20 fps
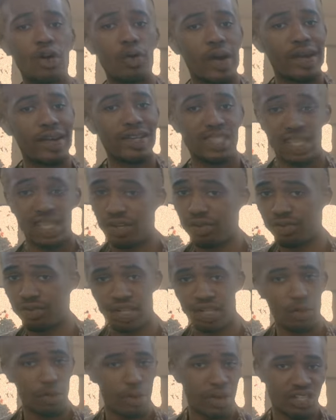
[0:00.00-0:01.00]
Aquarius energy,
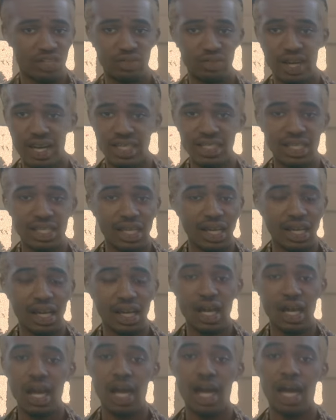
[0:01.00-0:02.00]
Aquarius rising.
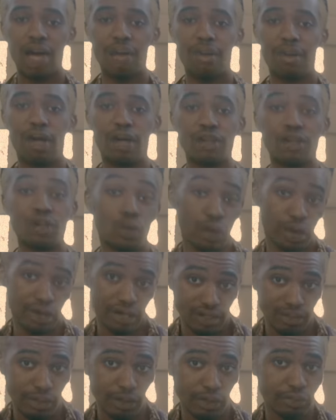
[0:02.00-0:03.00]
I'm also
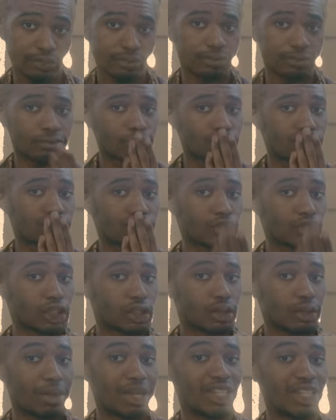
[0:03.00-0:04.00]
Aquarius moon.
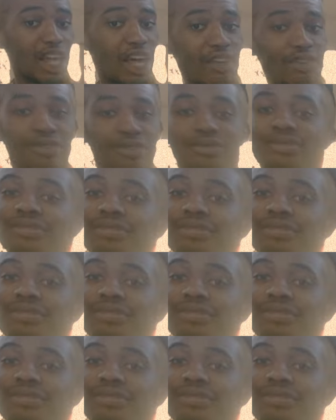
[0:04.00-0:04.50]
Much love.